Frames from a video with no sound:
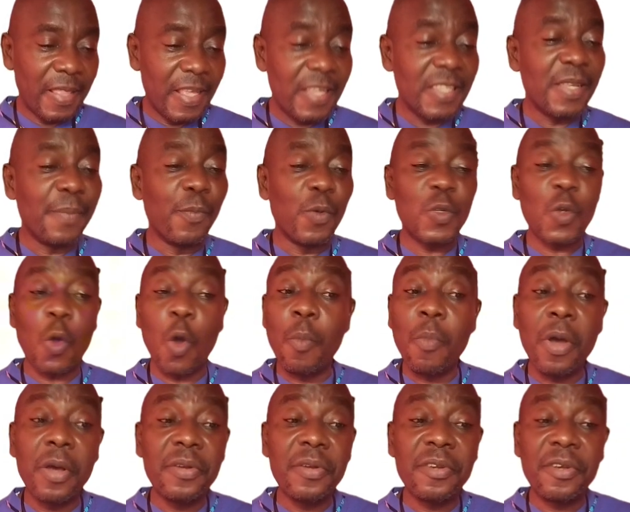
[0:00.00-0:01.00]
This is the most
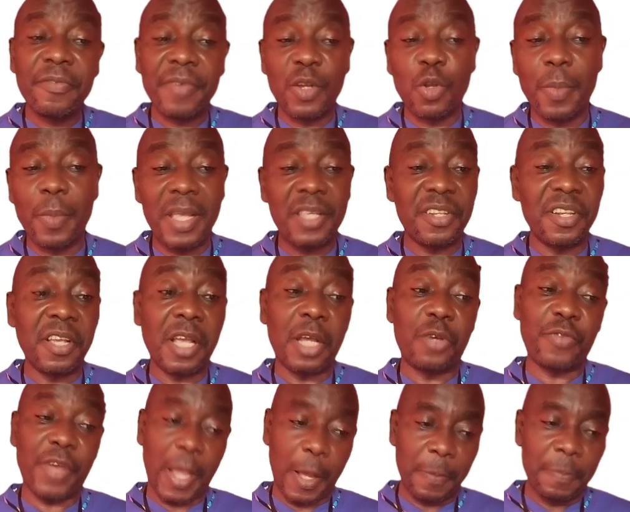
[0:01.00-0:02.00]
common randomized clinical
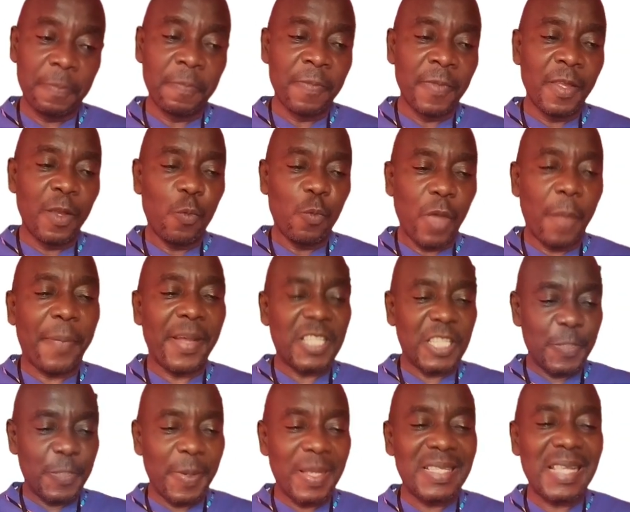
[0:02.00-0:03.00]
trial, where
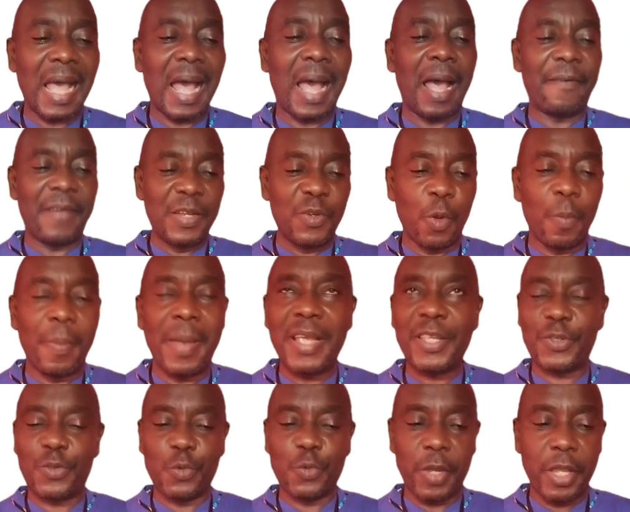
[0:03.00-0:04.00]
participants are
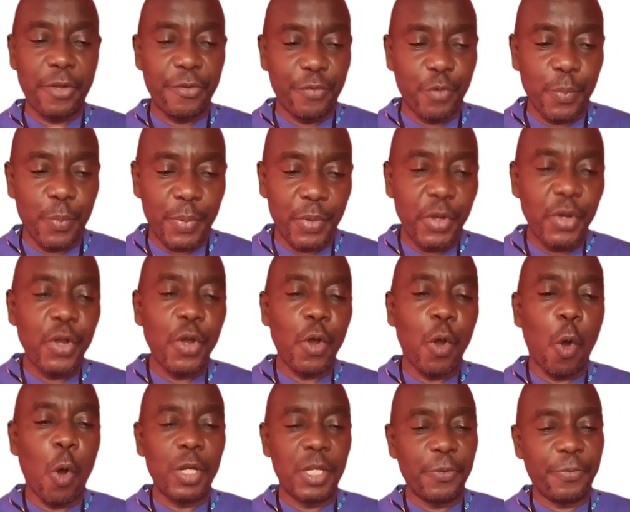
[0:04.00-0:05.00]
randomized to a group
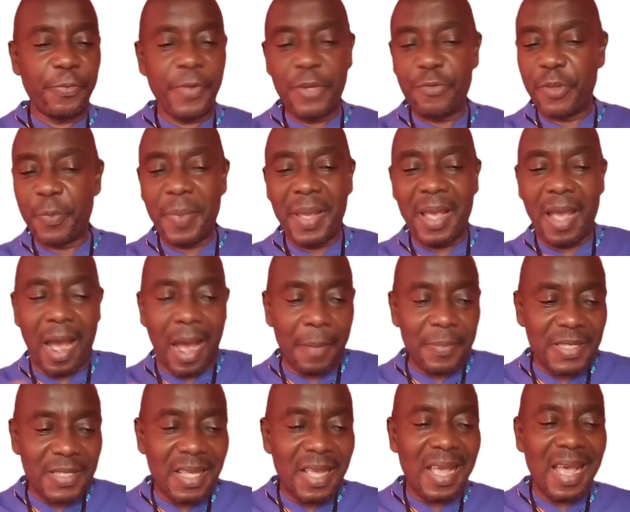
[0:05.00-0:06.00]
or different treatment
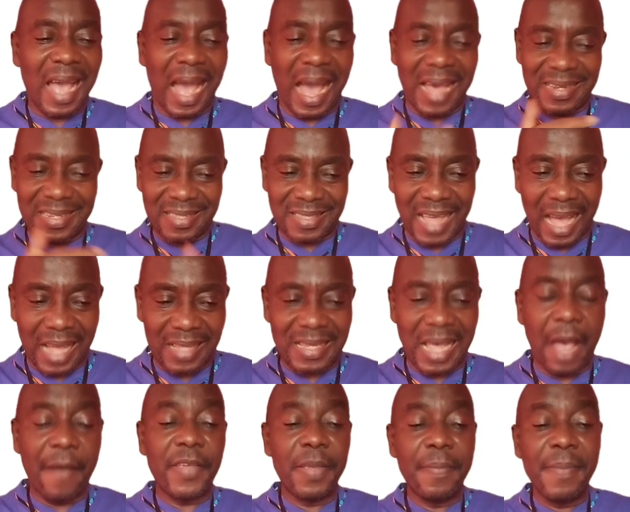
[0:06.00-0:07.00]
arms, at the start
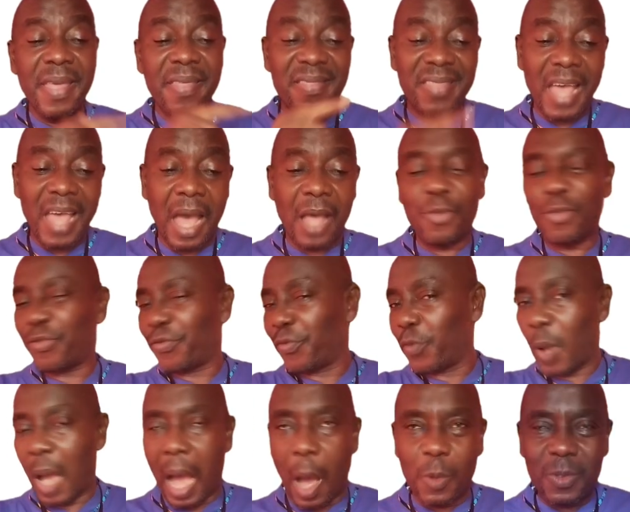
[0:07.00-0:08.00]
and remain there
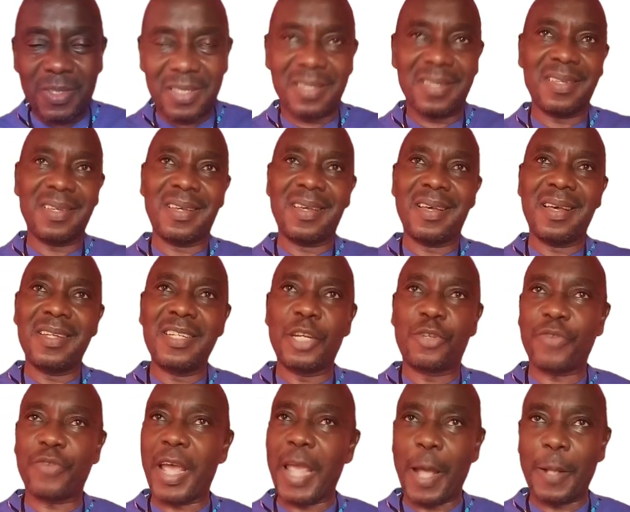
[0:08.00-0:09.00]
throughout
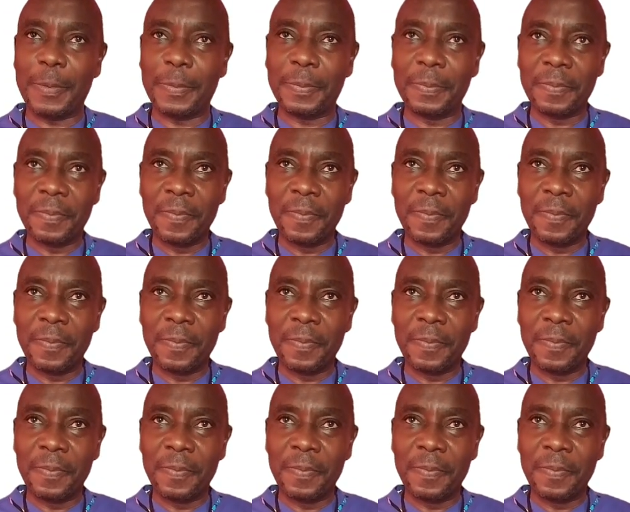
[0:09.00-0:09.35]
the trial.